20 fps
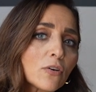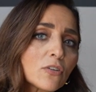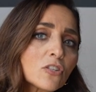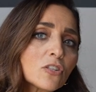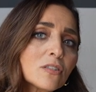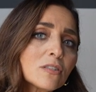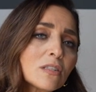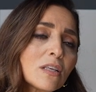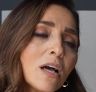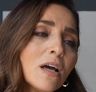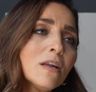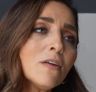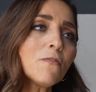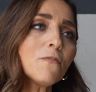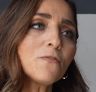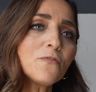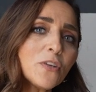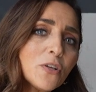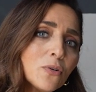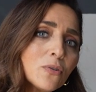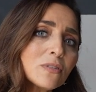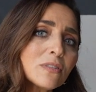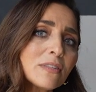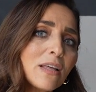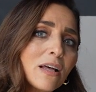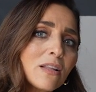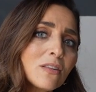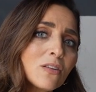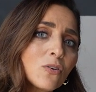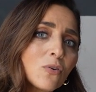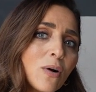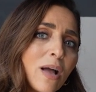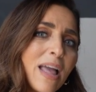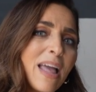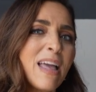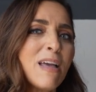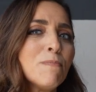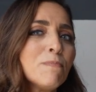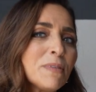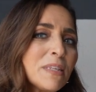It just kind of fills that little
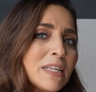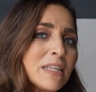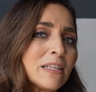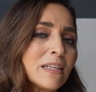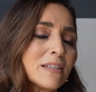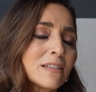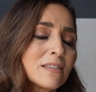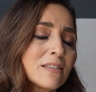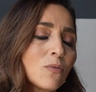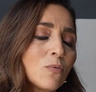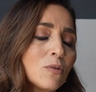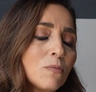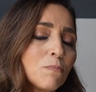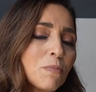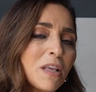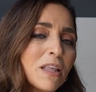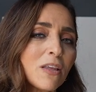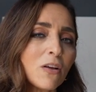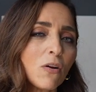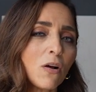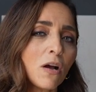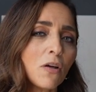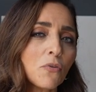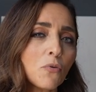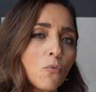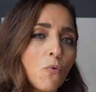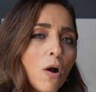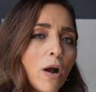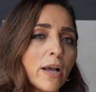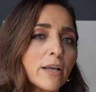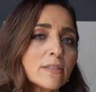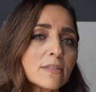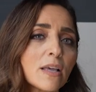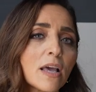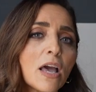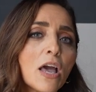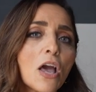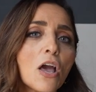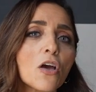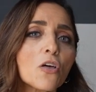emptiness that would be there otherwise.
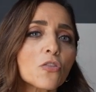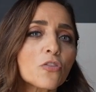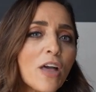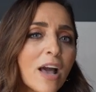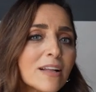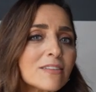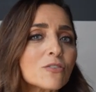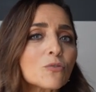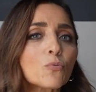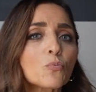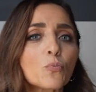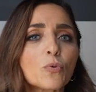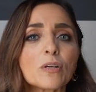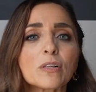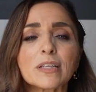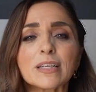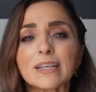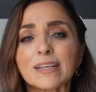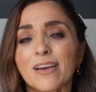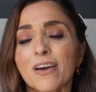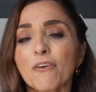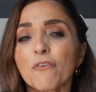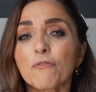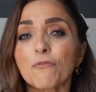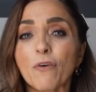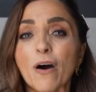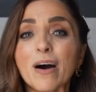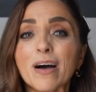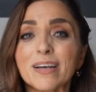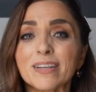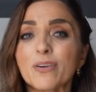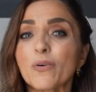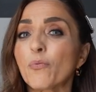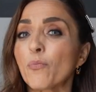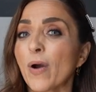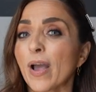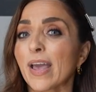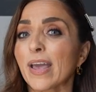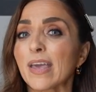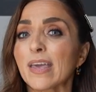That's a really fun
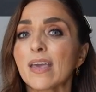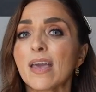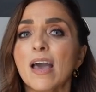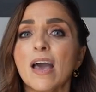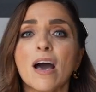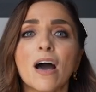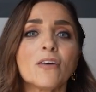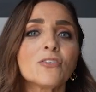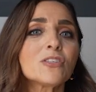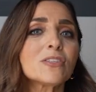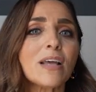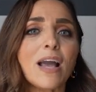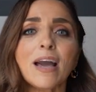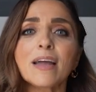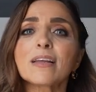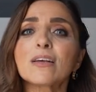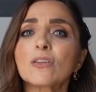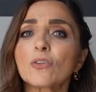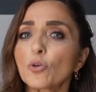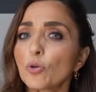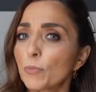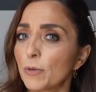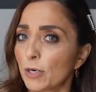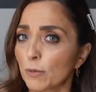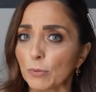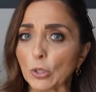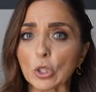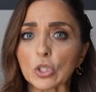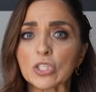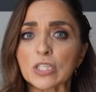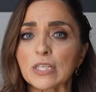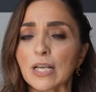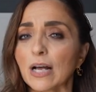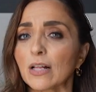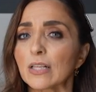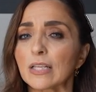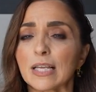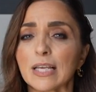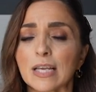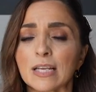way of just adding a little bit of
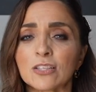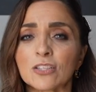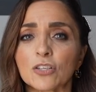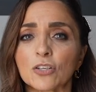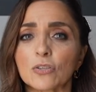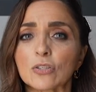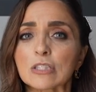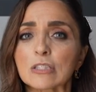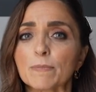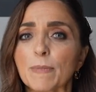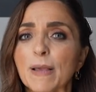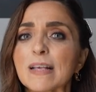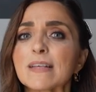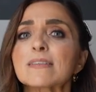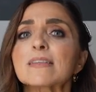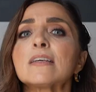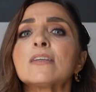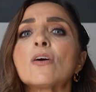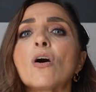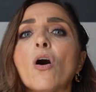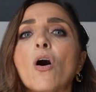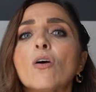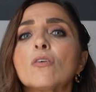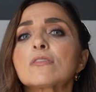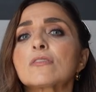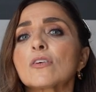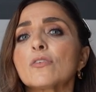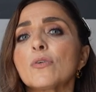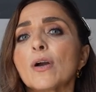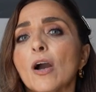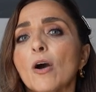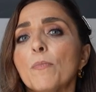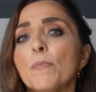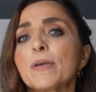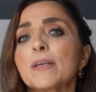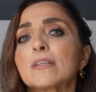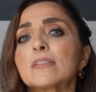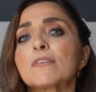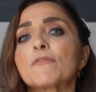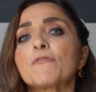personality into your space and also
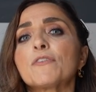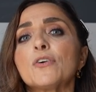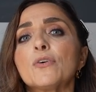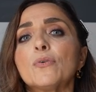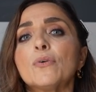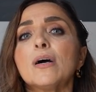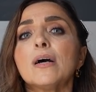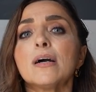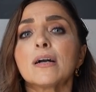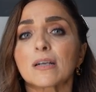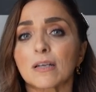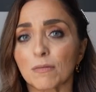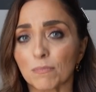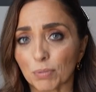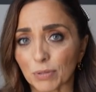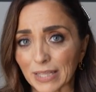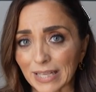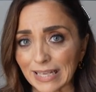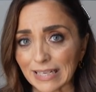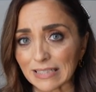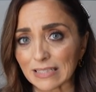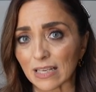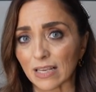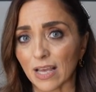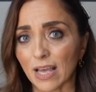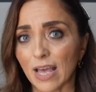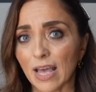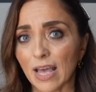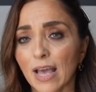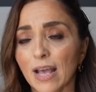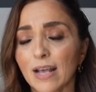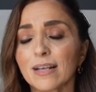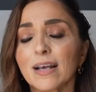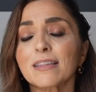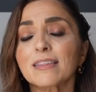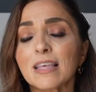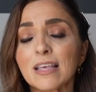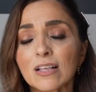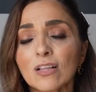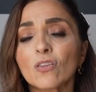helping it to feel complete. I
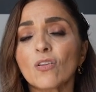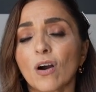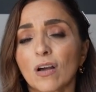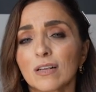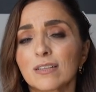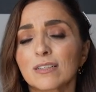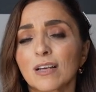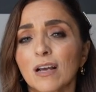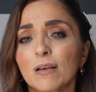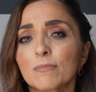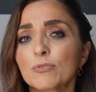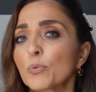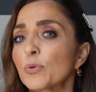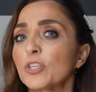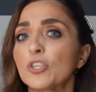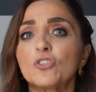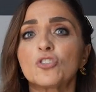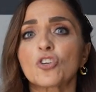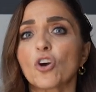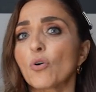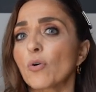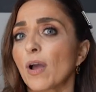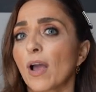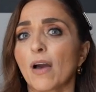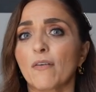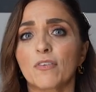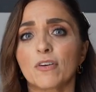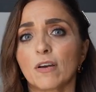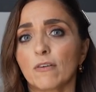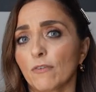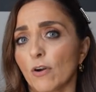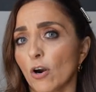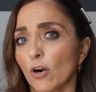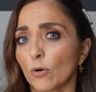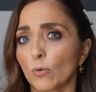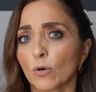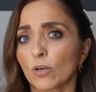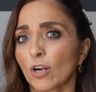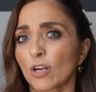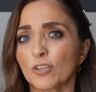think a lot of times when you don't have enough
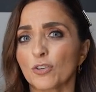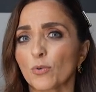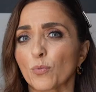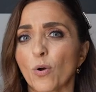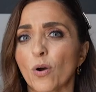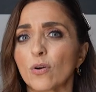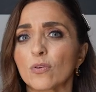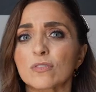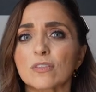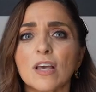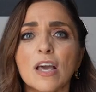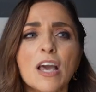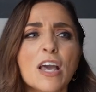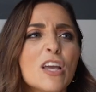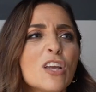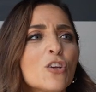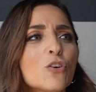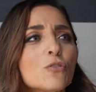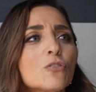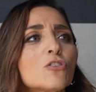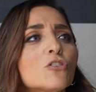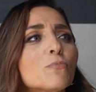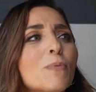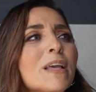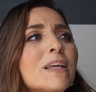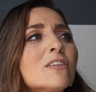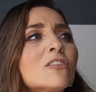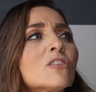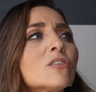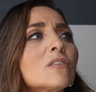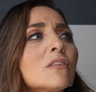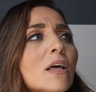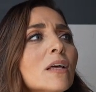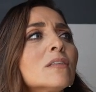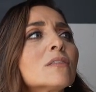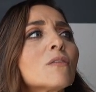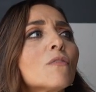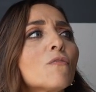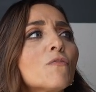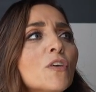artwork on your walls, your space just
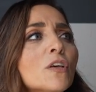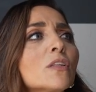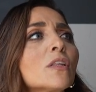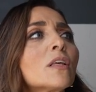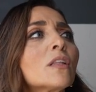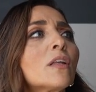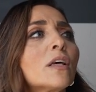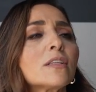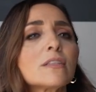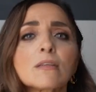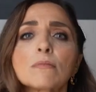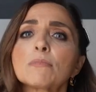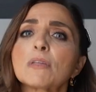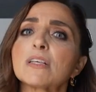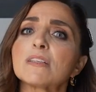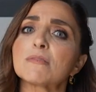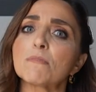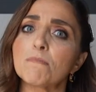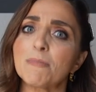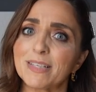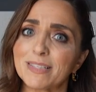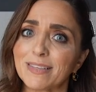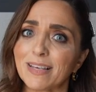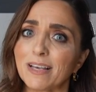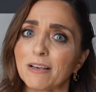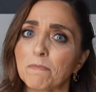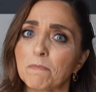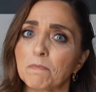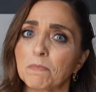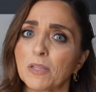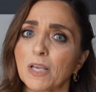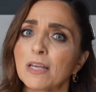ends up feeling like something's missing.